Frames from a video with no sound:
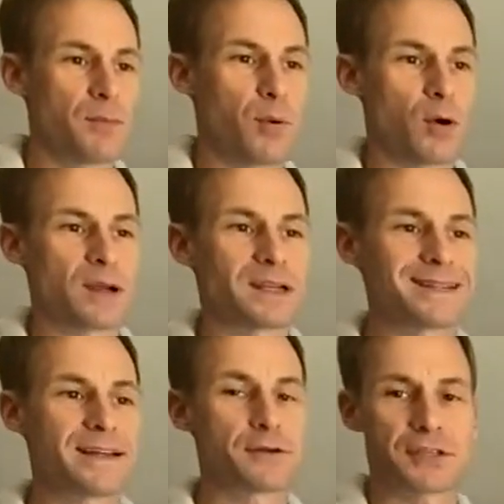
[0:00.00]
important
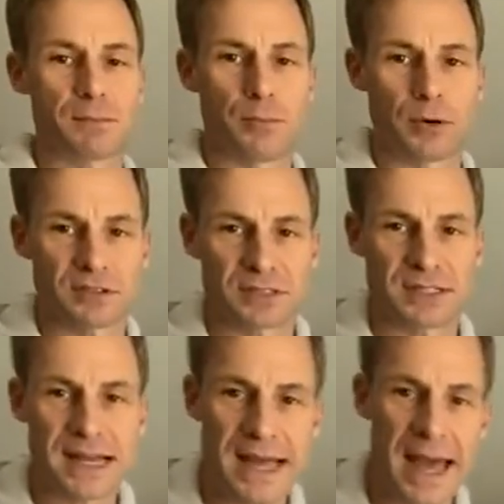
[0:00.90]
leadership books
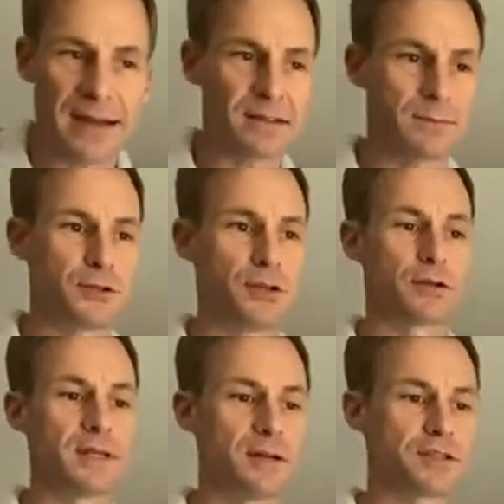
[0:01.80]
today. Add them to
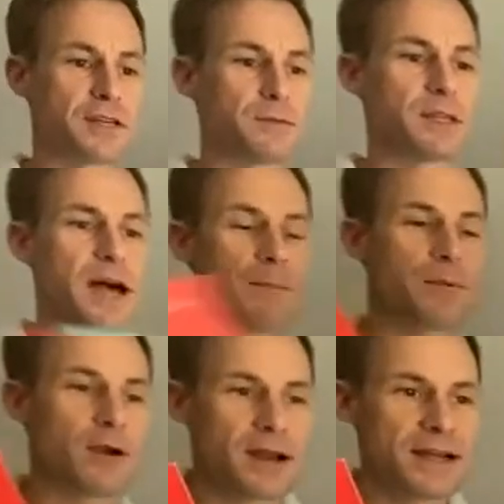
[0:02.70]
your leadership
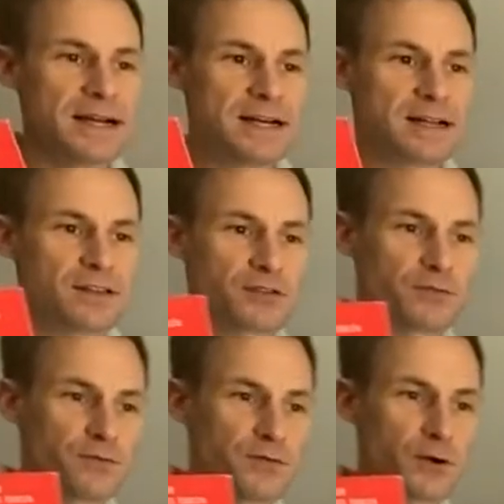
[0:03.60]
library. This
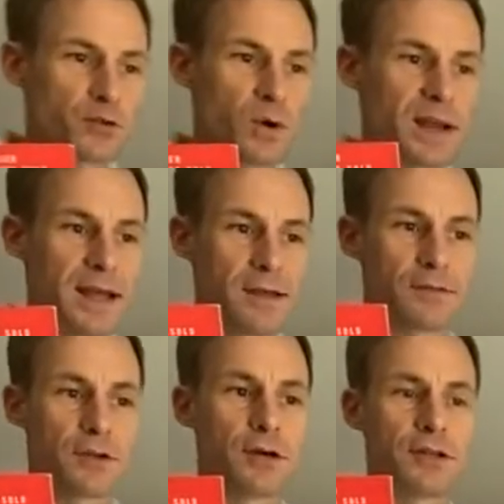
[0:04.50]
first one
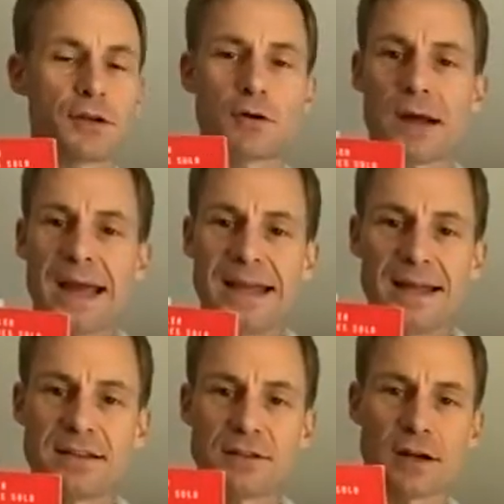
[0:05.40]
is Good to Great.
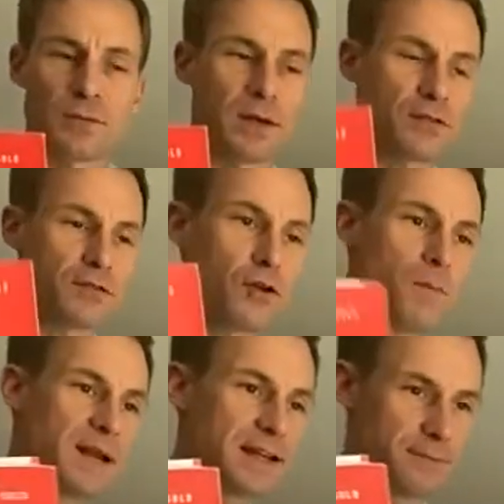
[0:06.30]
It talks about so
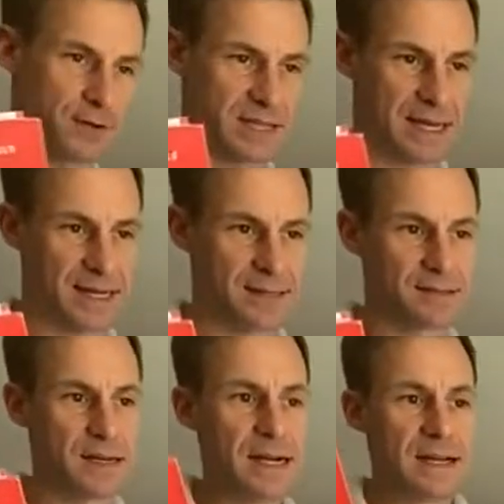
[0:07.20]
many different
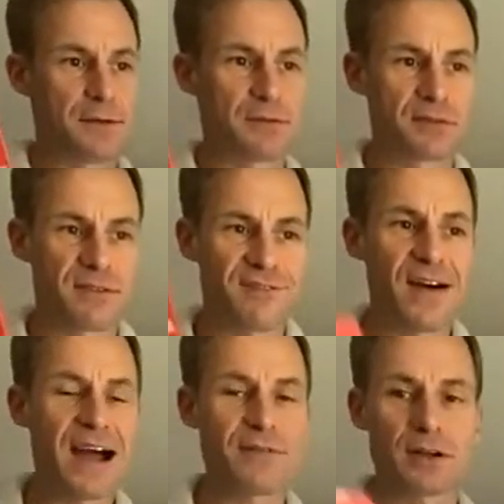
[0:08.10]
things. This is a
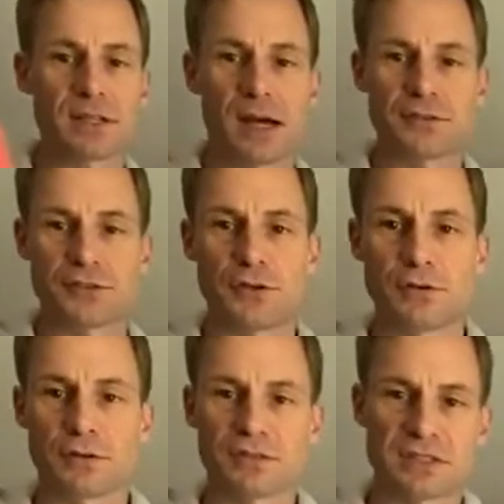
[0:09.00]
5-year
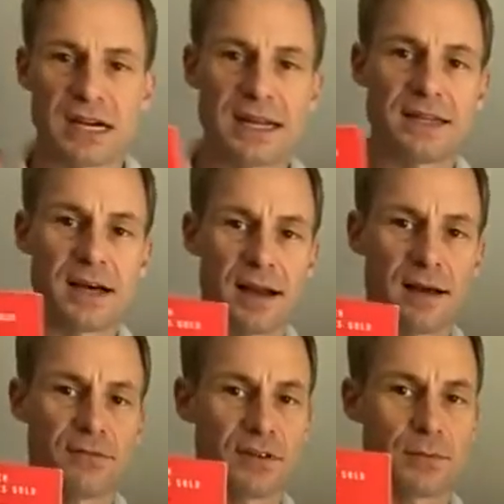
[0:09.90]
longitudinal study done
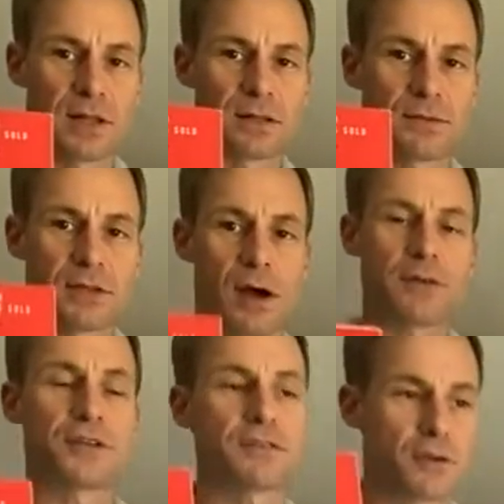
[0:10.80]
of some of the
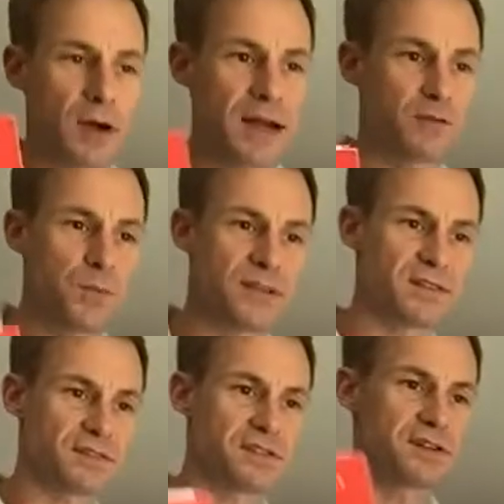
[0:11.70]
largest, greatest
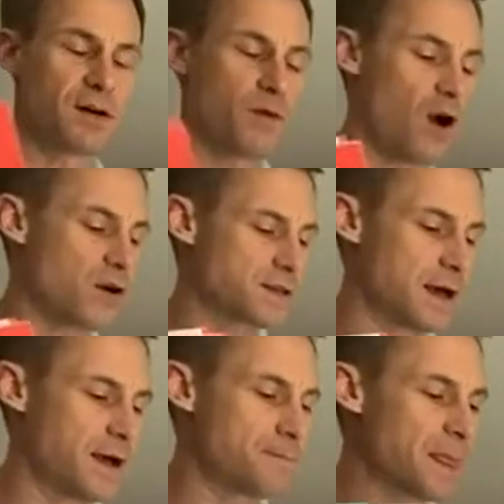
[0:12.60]
businesses of our
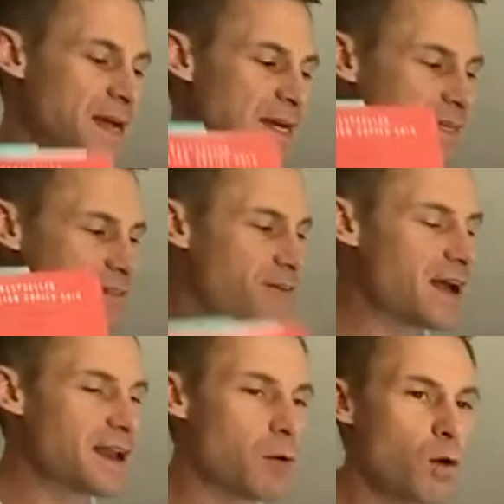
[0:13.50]
time to
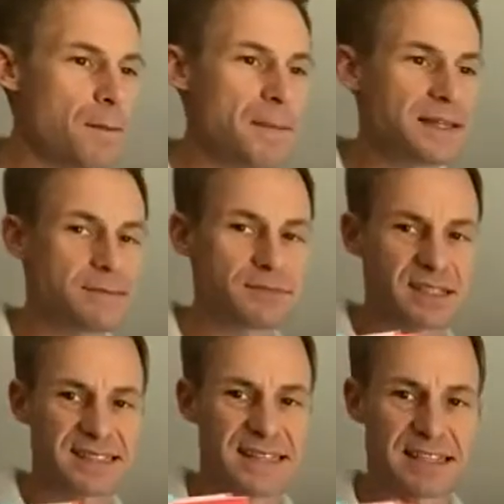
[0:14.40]
find out what made them
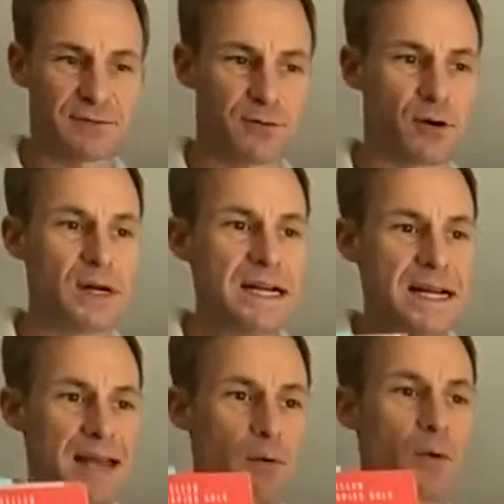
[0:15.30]
successful.
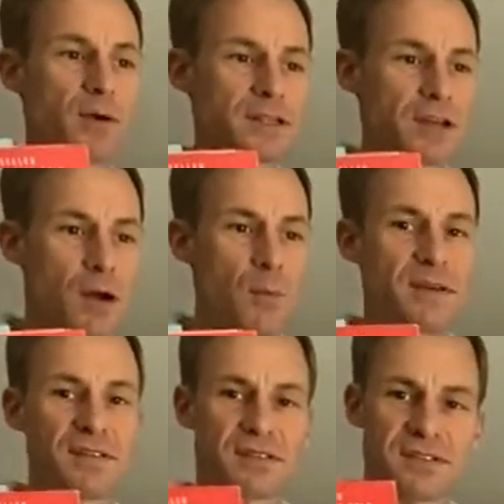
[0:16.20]
And we're really talking about
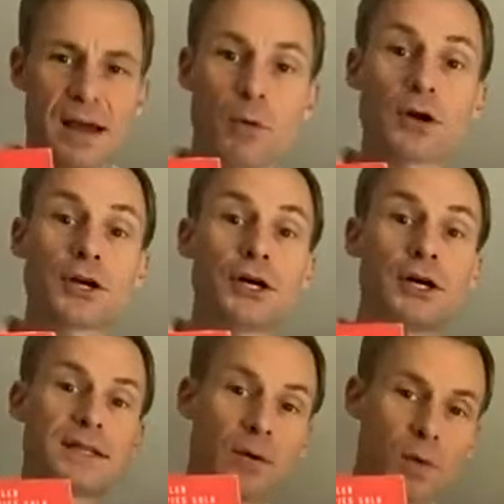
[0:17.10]
businesses that were
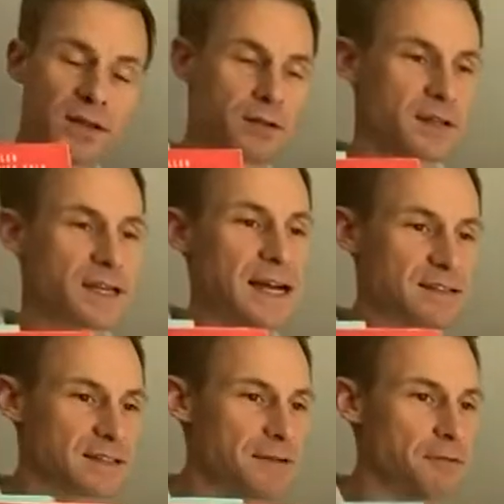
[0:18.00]
good, that went to the
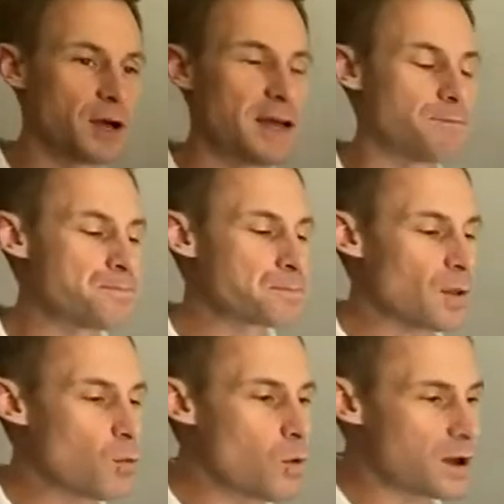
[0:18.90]
next level. And
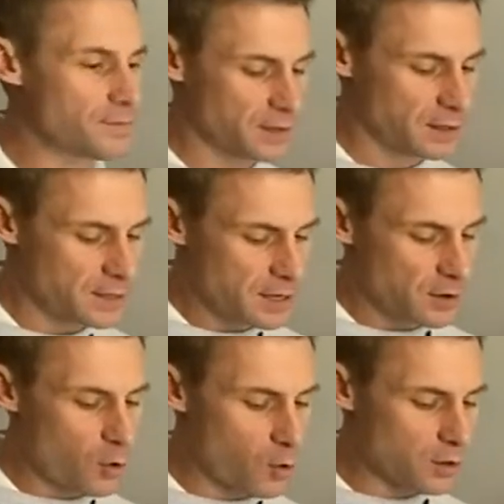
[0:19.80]
one of the
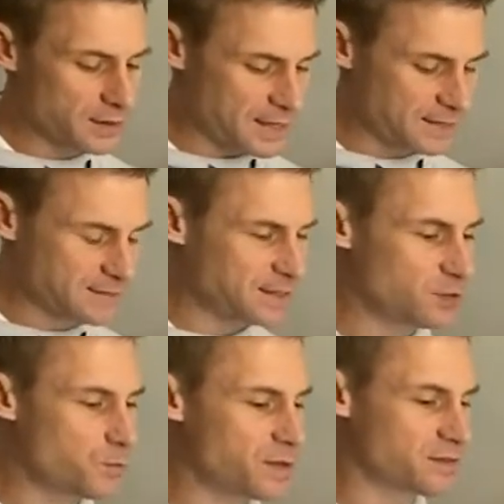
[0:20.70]
core things that
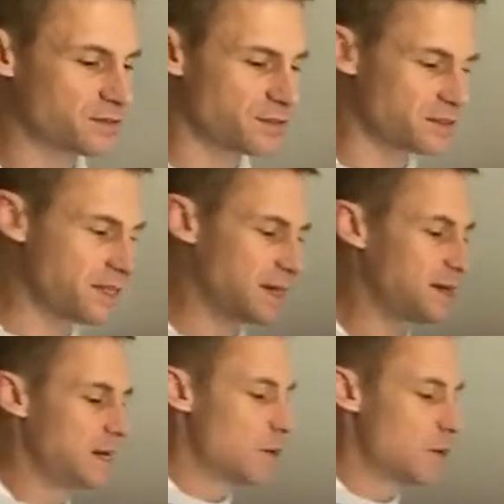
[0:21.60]
these businesses did